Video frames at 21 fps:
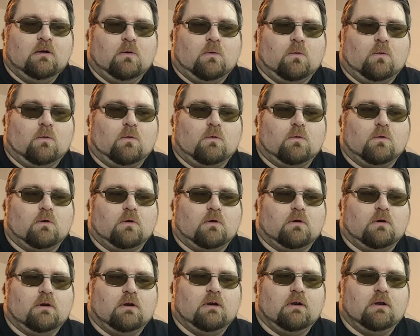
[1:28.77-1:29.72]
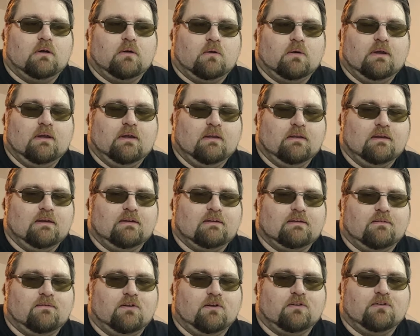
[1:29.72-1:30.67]
Or at
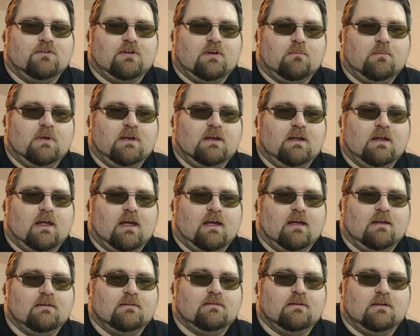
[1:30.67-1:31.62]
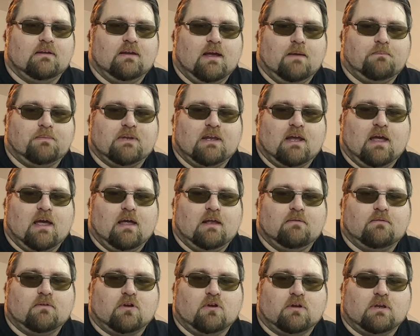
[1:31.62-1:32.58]
least if you're somebody as inept
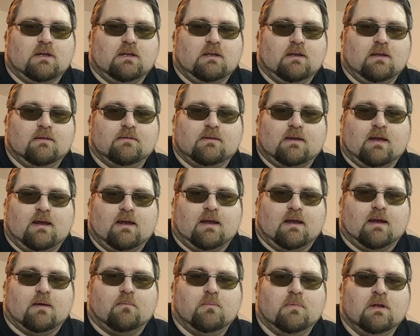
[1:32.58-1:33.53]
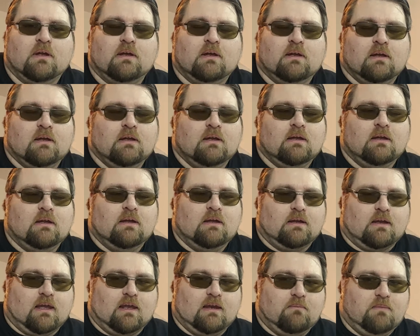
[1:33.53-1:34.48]
at cooking as I am,
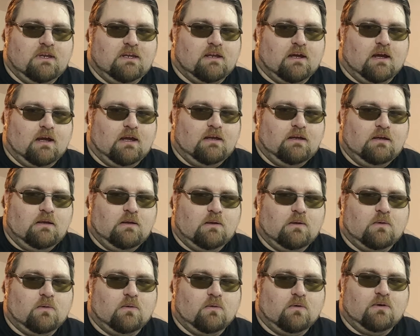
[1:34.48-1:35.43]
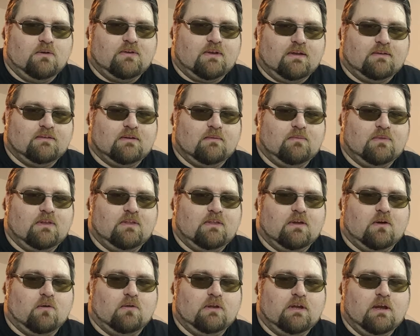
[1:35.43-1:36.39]
can it be done? Or is that something
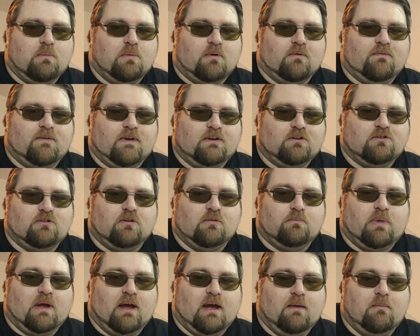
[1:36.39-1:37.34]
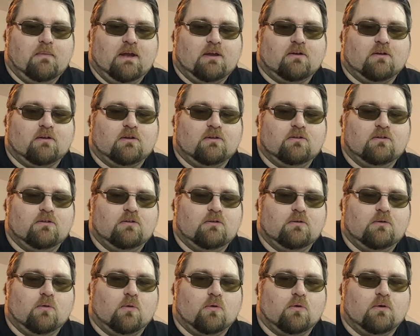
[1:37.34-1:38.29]
that only a professional pie maker can
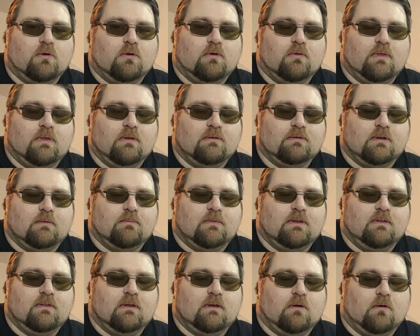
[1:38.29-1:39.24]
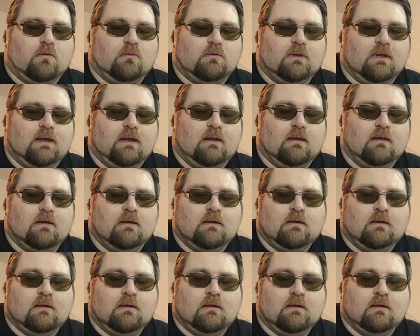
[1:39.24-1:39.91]
do, or something that only